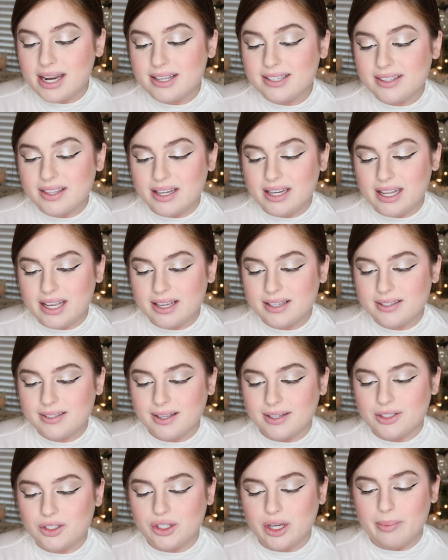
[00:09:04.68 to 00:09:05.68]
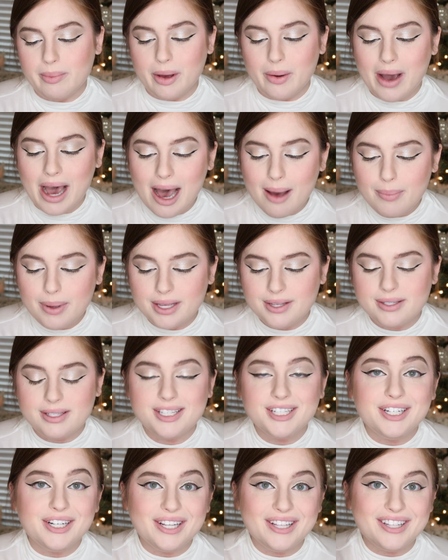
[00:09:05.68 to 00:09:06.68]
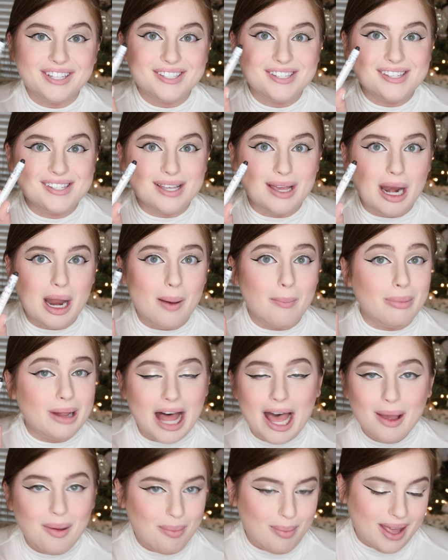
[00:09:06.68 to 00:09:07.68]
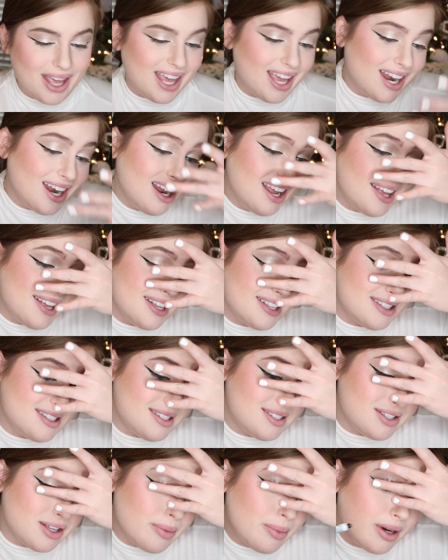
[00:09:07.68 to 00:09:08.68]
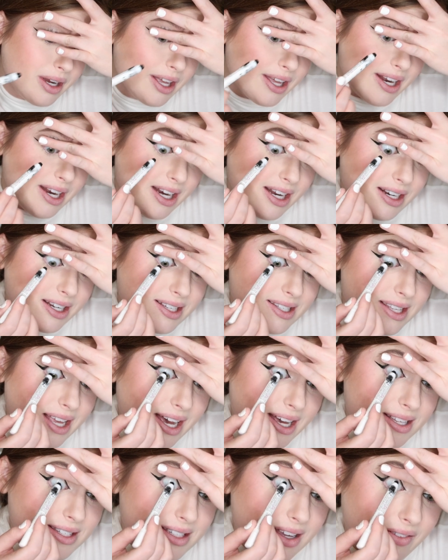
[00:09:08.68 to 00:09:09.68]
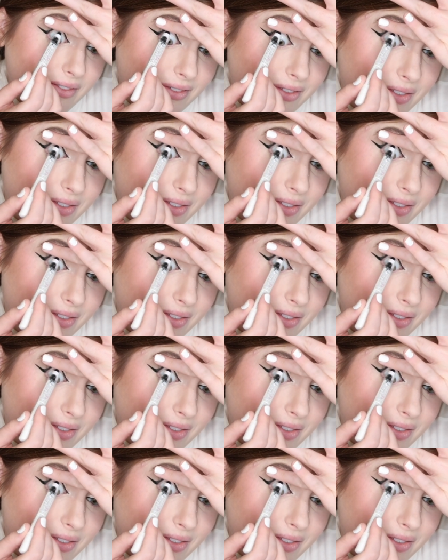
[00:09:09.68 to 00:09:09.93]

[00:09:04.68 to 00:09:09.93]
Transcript: it is the NYX Jumbo Eye Pencil and this is in Black Bean. It's super good and it does last a